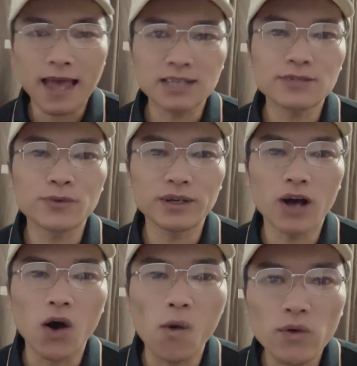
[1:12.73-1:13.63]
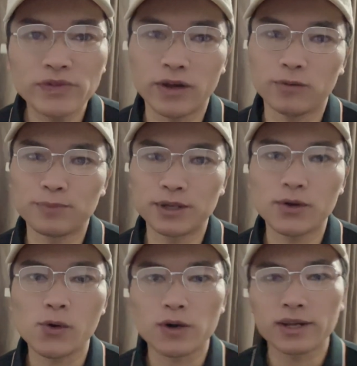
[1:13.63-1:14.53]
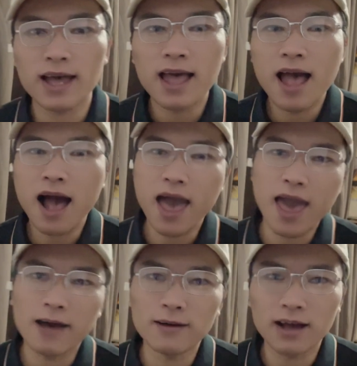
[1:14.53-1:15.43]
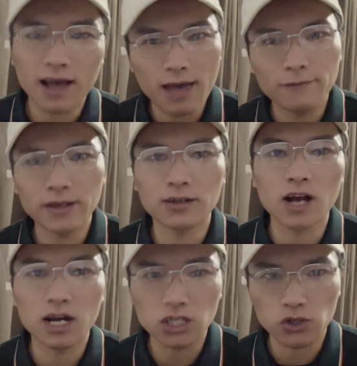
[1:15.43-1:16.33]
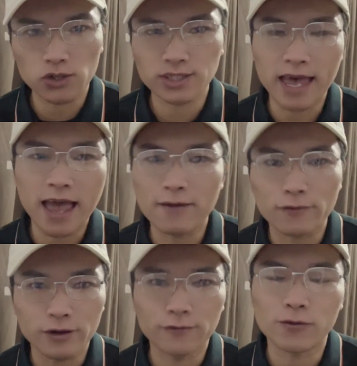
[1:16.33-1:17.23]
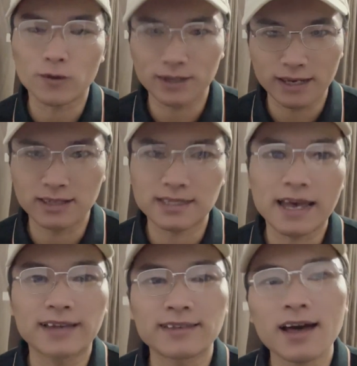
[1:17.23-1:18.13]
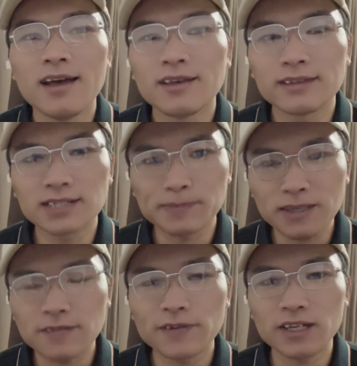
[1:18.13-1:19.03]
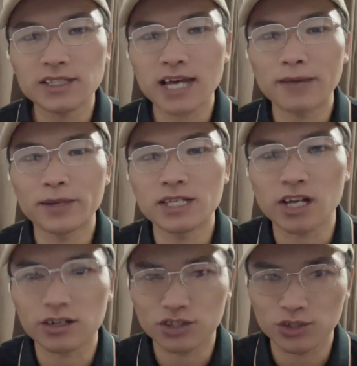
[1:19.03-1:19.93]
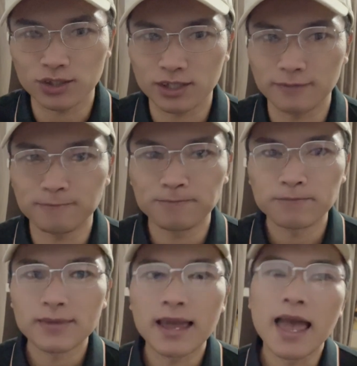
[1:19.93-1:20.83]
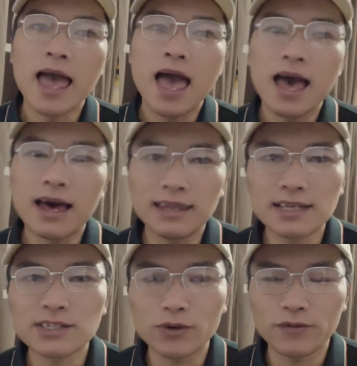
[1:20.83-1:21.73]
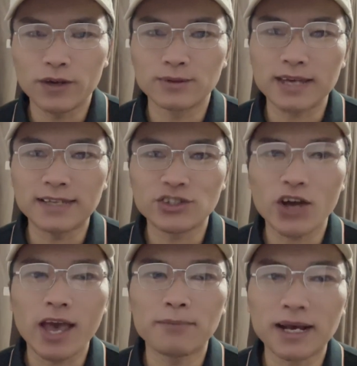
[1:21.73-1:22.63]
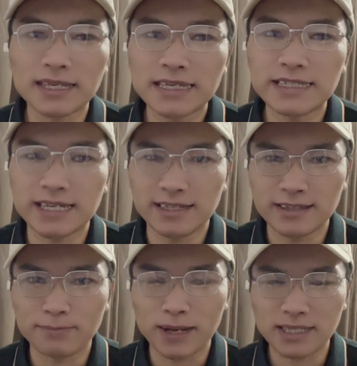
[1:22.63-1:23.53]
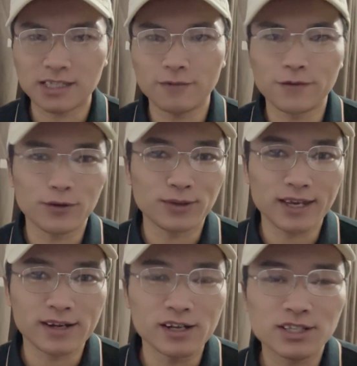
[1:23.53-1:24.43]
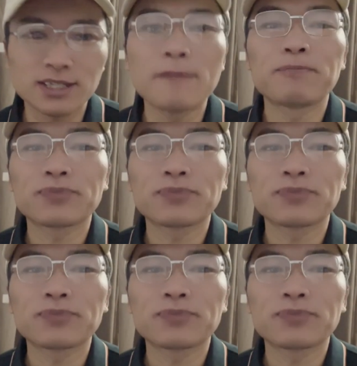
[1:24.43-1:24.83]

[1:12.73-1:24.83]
As we all know, Bitcoin halving occurs every 4 years, and the specific time is uncertain. Let's review the entire market in the past few years.